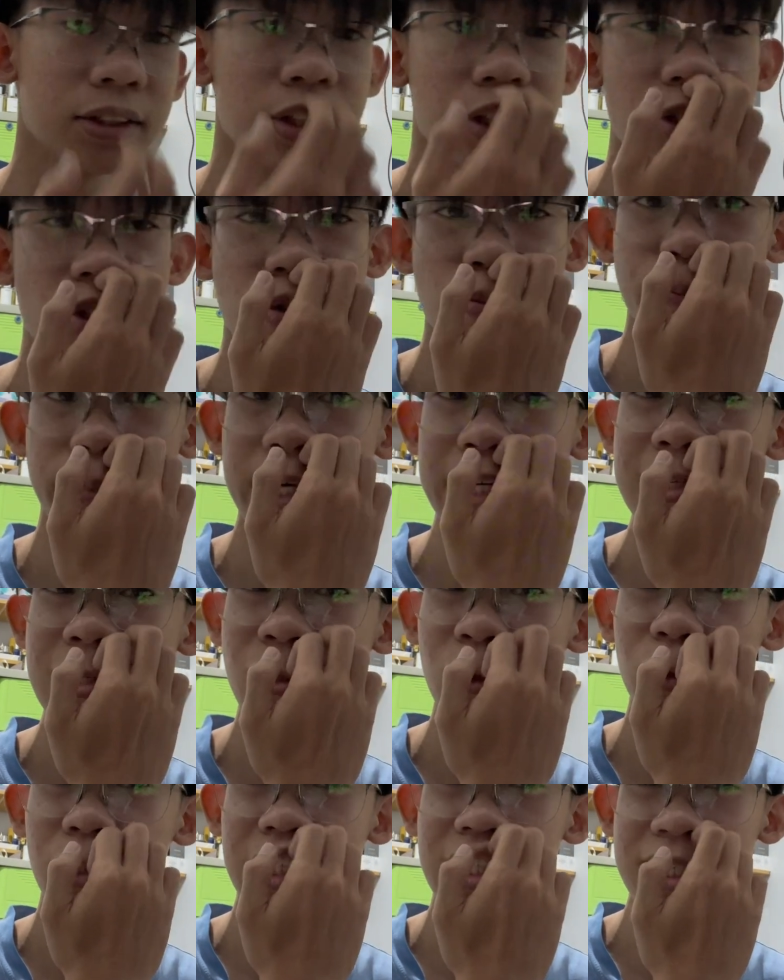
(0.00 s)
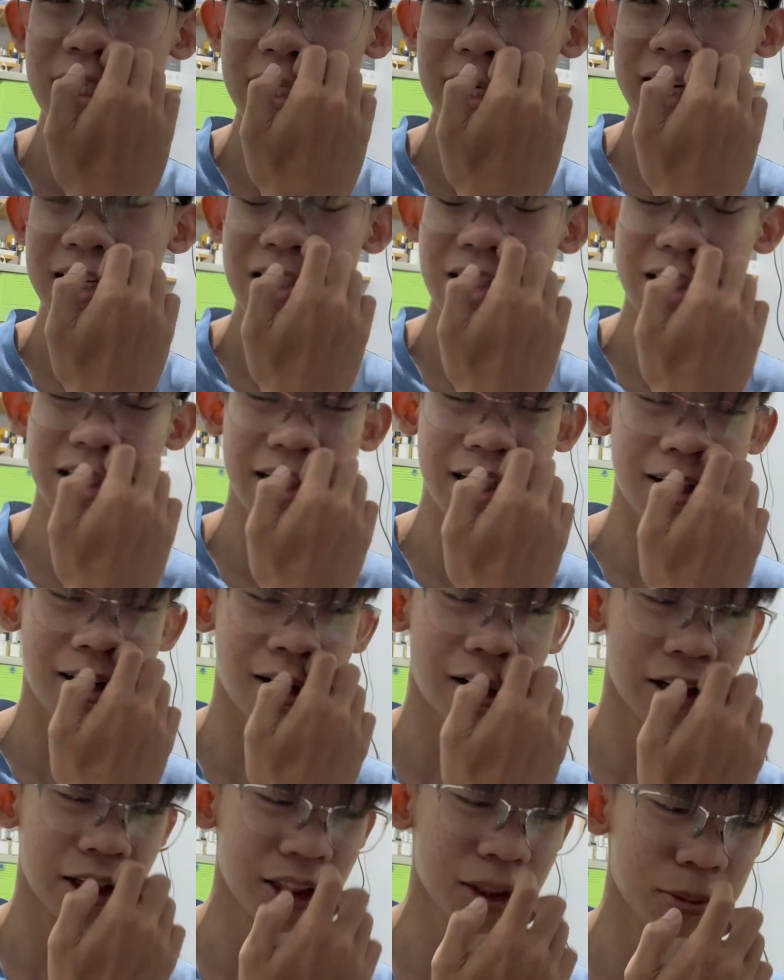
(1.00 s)
That spice note is actually
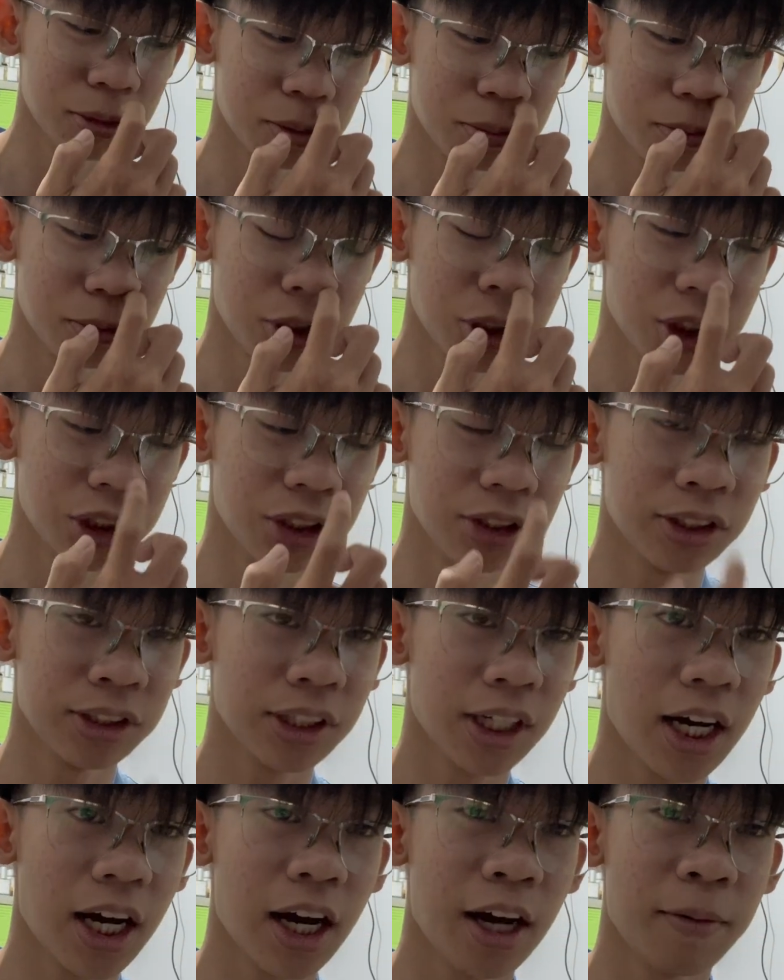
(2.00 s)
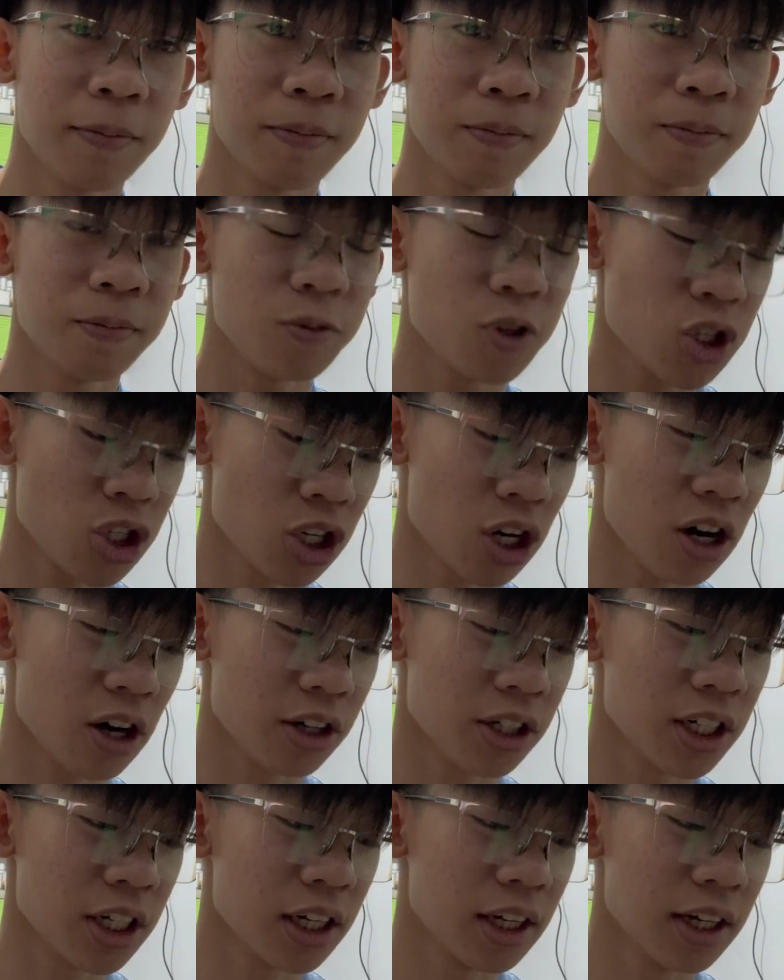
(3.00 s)
cardamom, which is, I'm
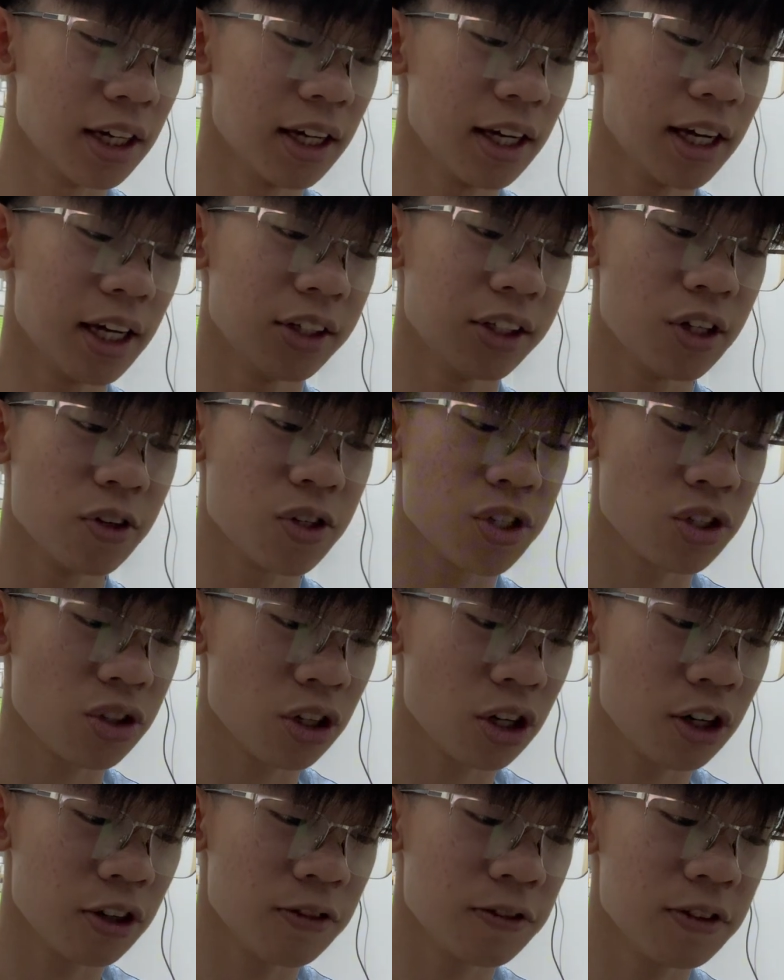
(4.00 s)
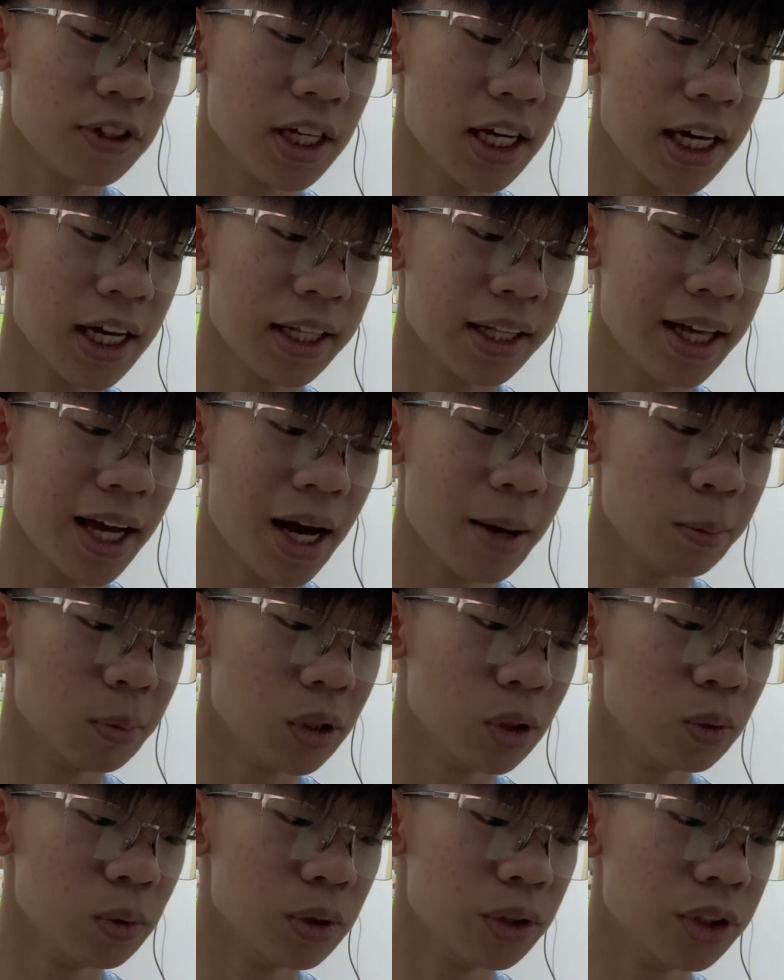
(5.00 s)
shocked, and there's toffee and
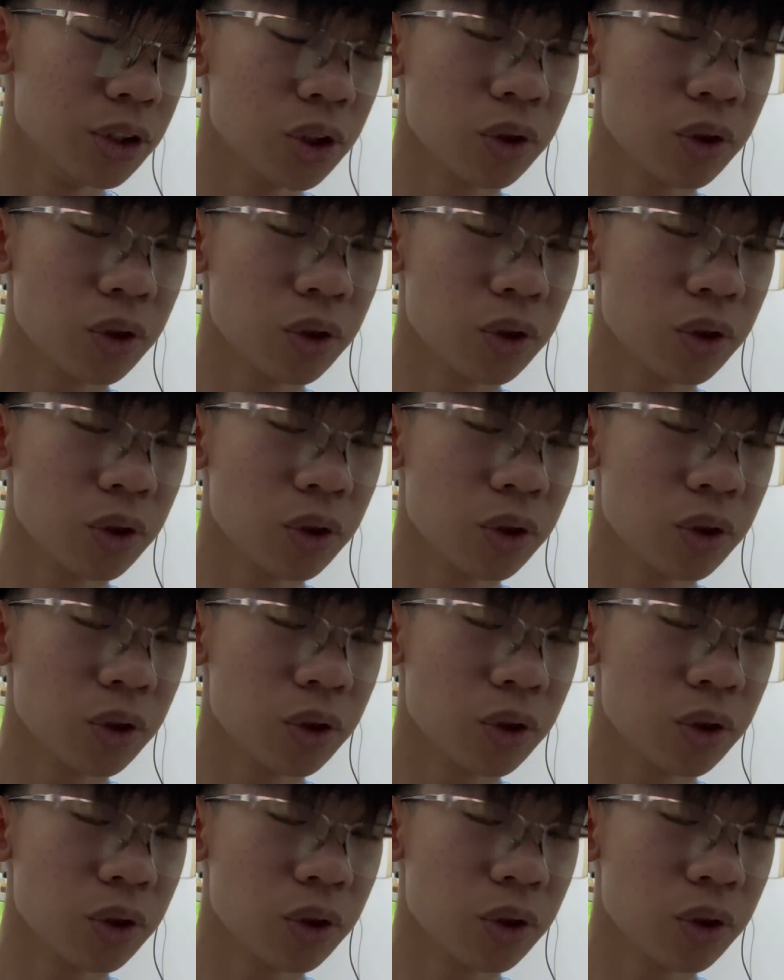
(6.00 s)
amberwood.